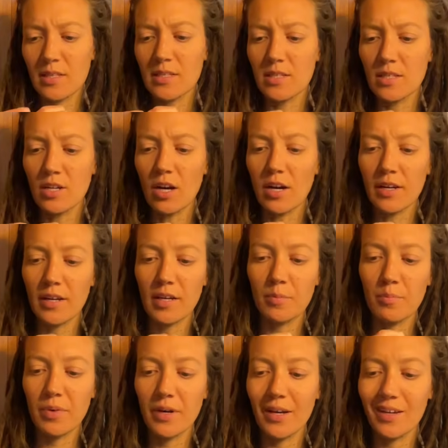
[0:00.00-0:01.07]

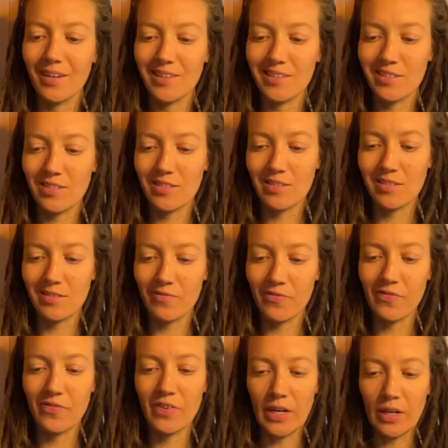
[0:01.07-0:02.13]
knotted, but it's
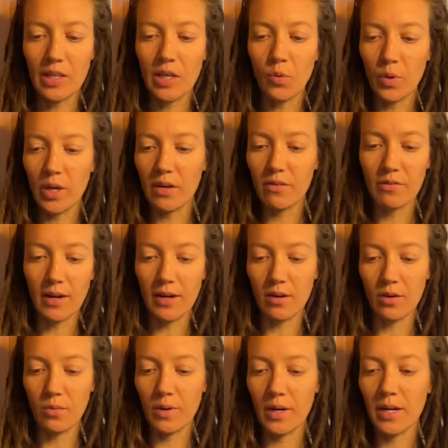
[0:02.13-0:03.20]
fairly weak. I don't
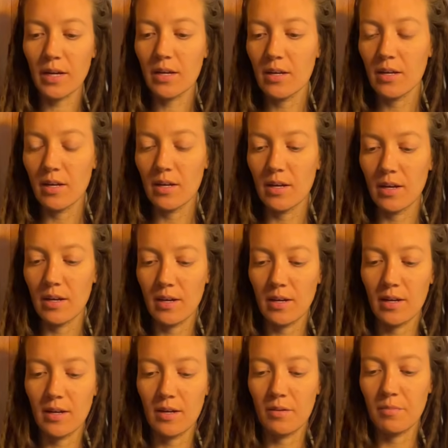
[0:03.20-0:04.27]
know why.
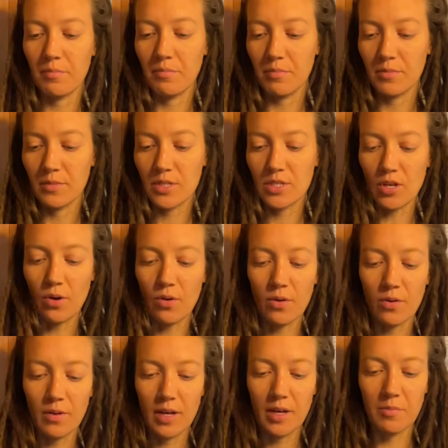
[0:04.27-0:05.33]
So
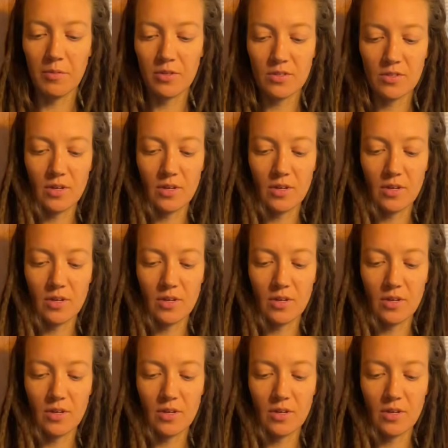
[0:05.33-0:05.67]
I'm also